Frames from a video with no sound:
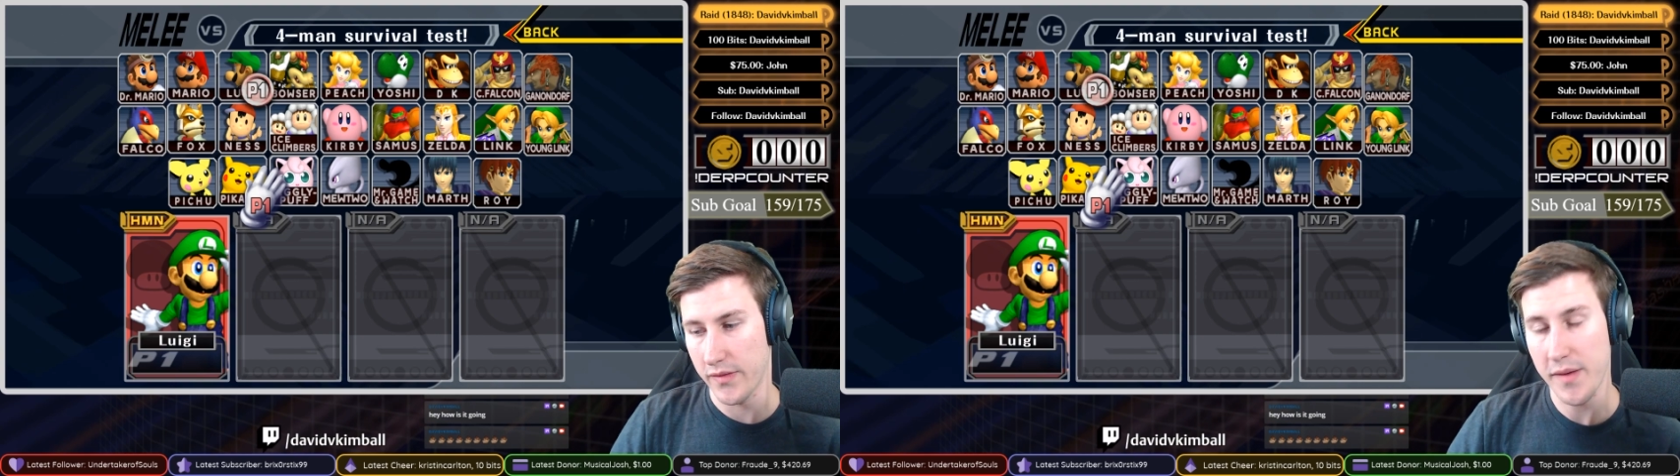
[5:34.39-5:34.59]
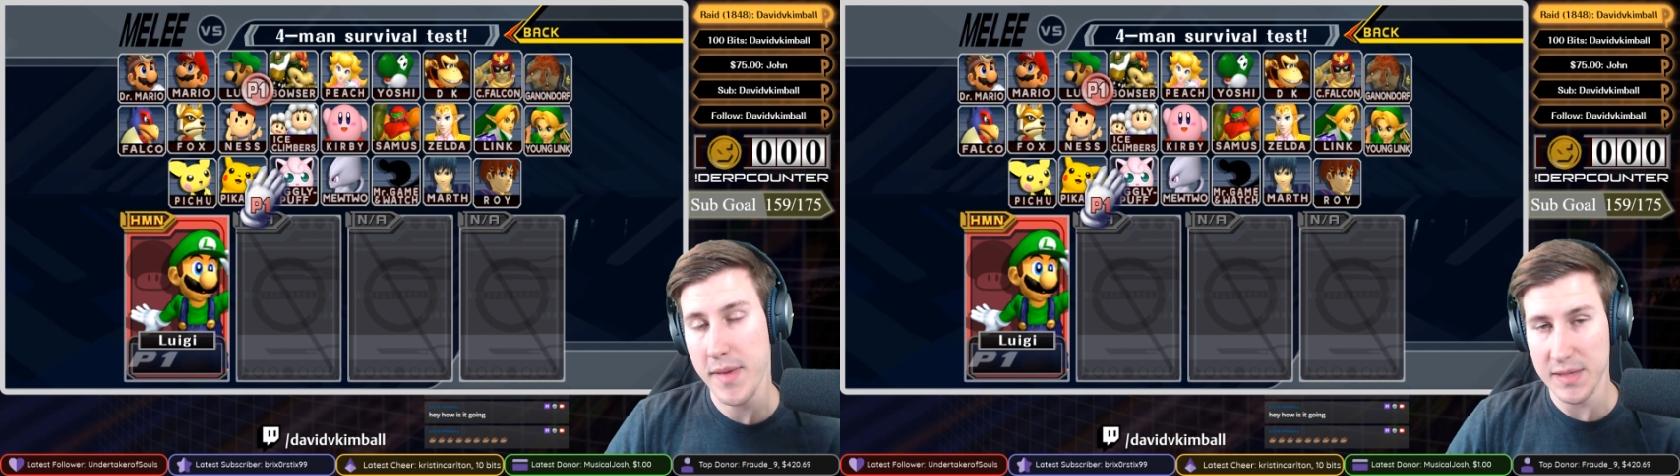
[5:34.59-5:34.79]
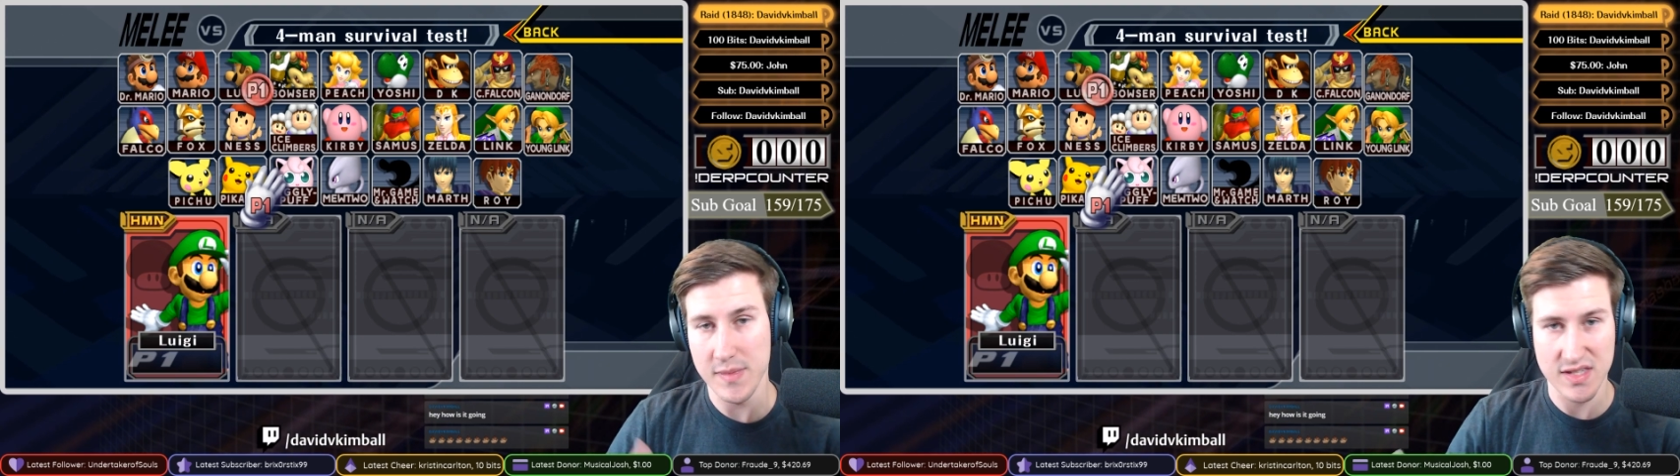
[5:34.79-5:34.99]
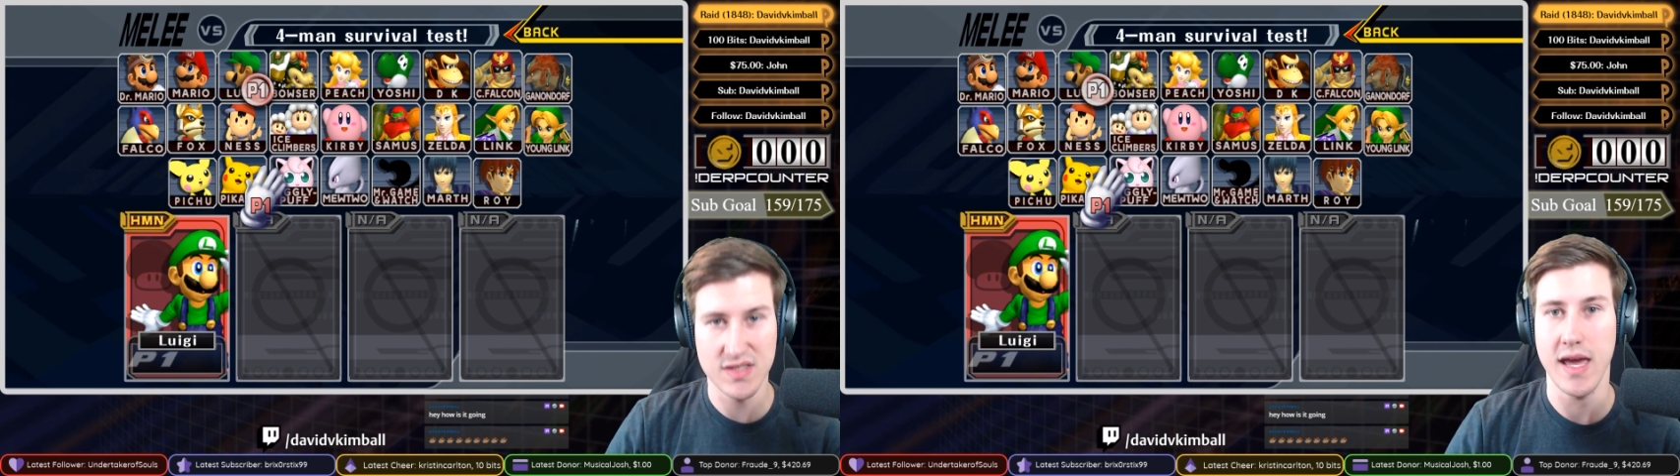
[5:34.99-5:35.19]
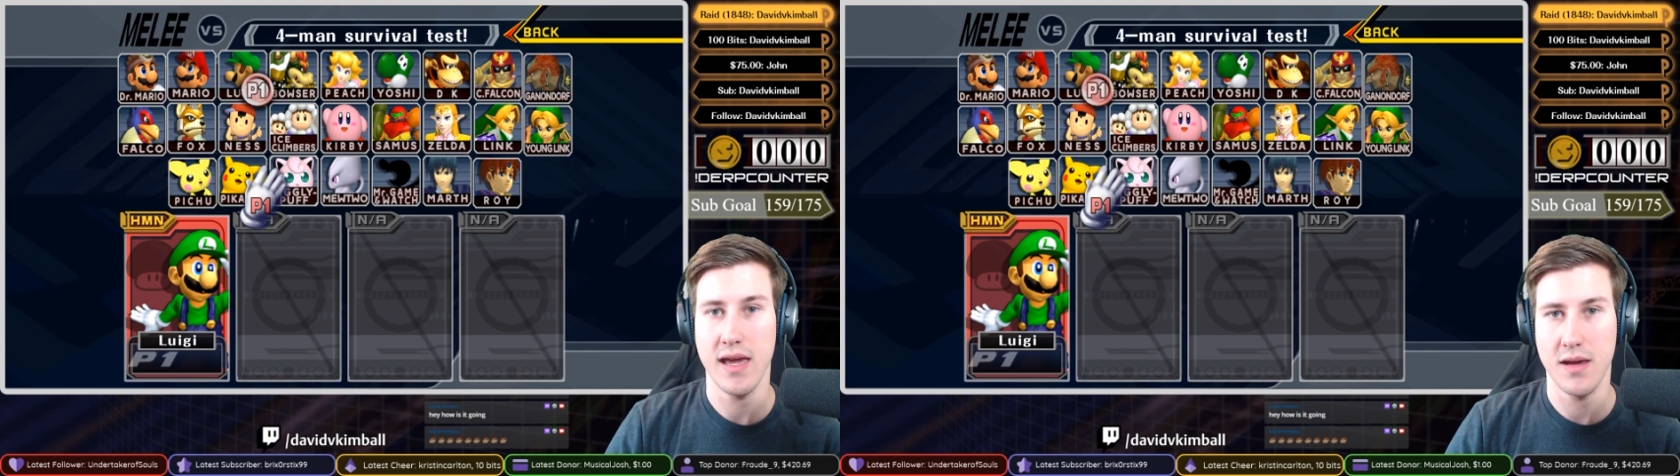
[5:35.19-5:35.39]
if I make a
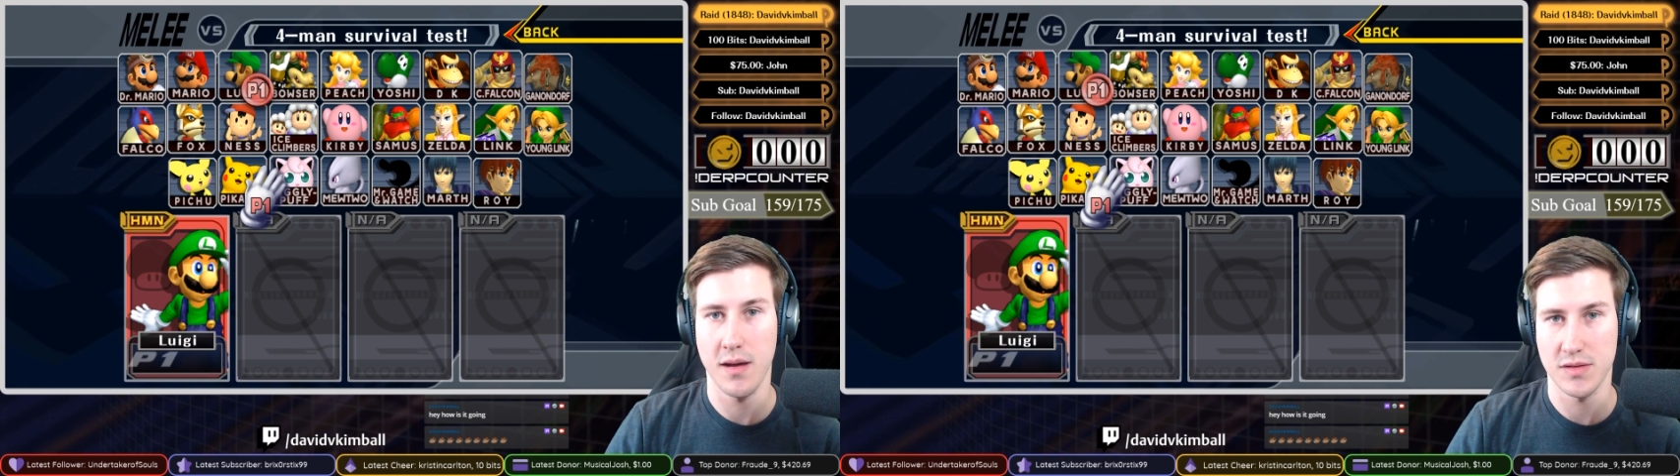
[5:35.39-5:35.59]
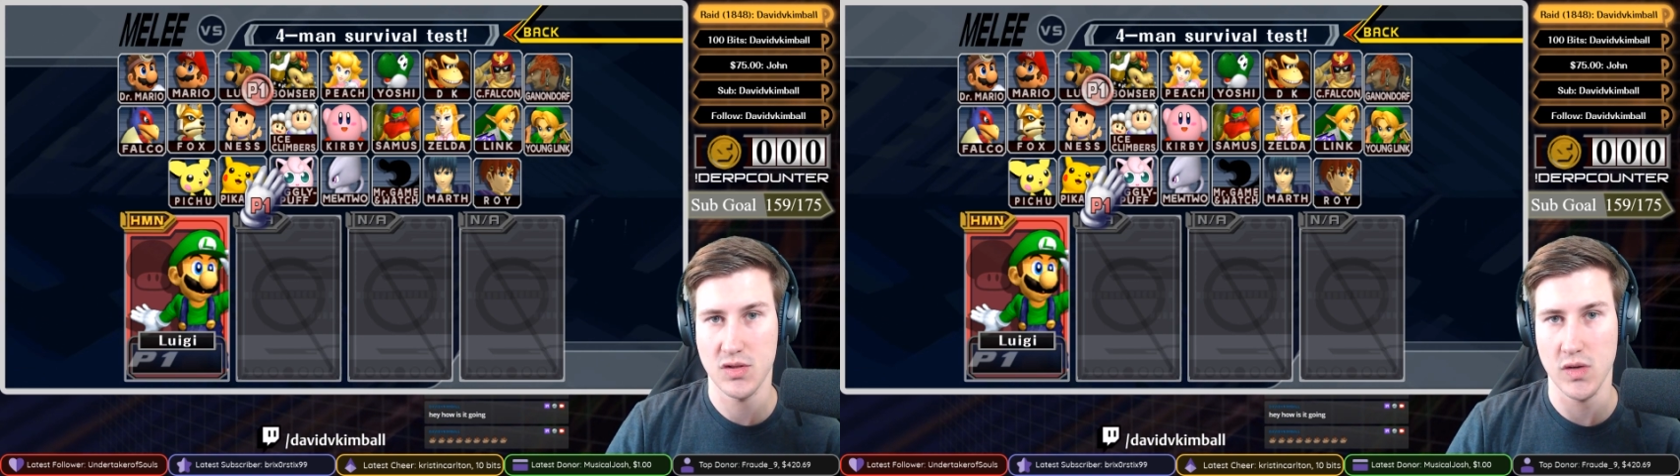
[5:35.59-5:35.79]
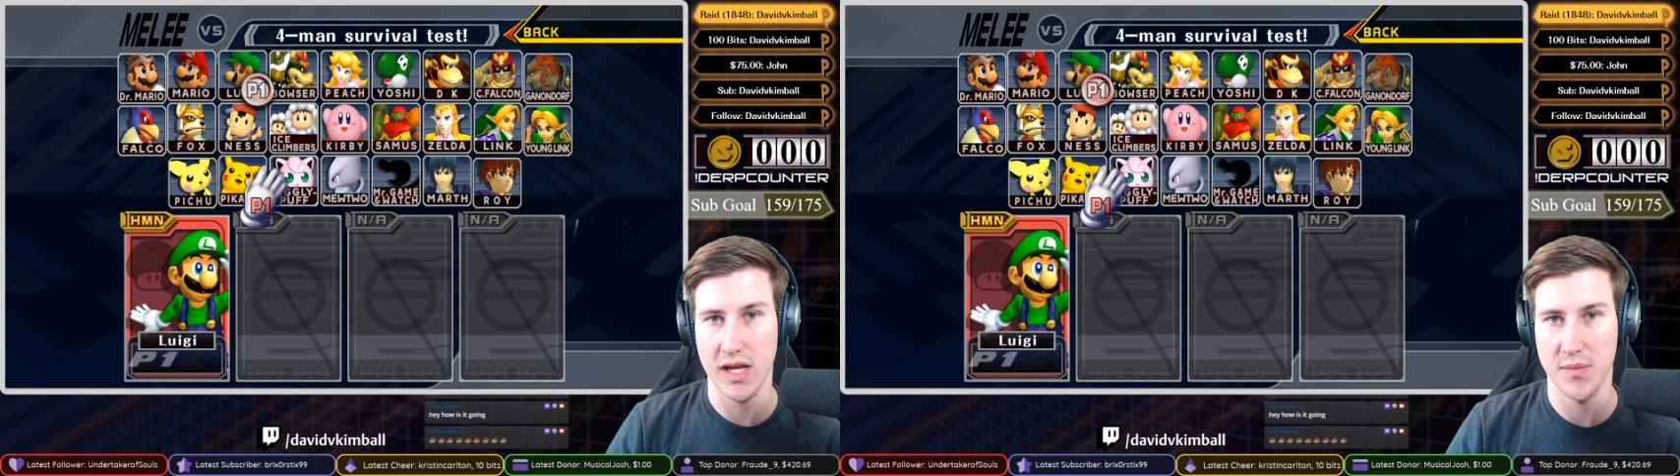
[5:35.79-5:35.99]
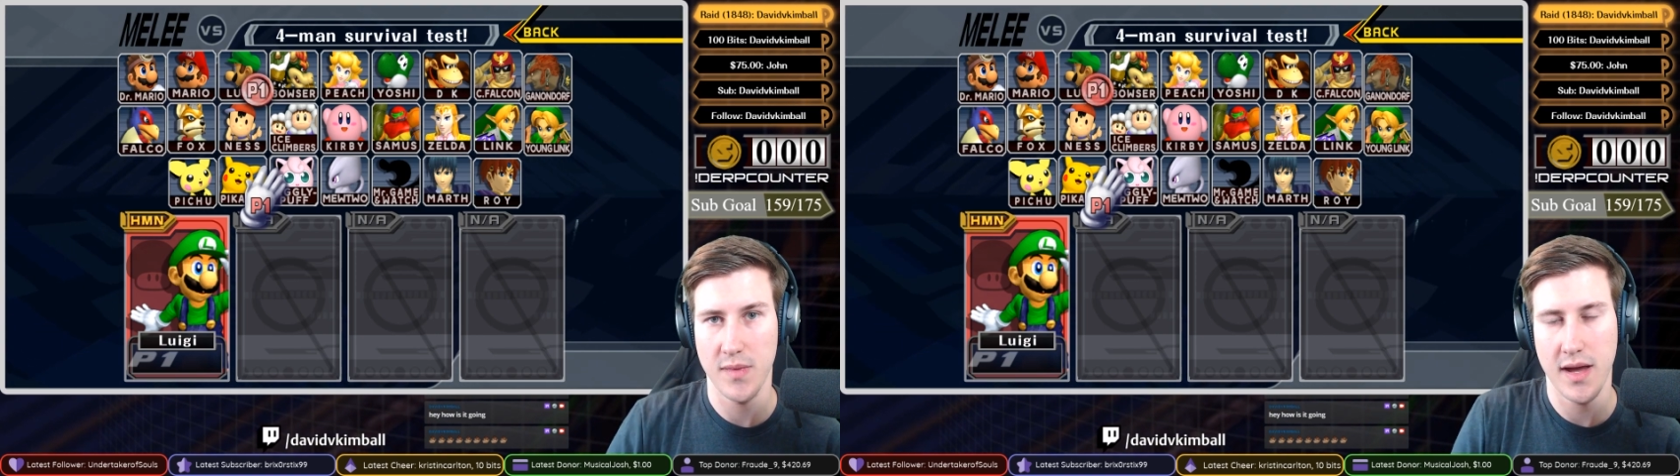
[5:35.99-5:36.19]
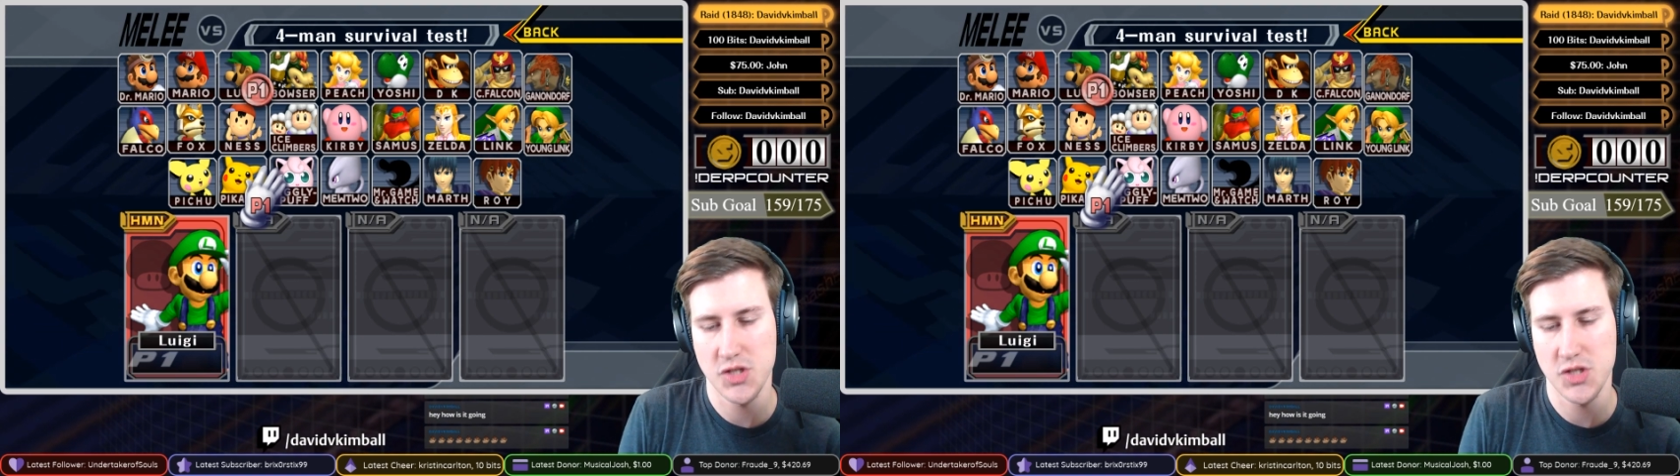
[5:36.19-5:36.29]
mistake on stream,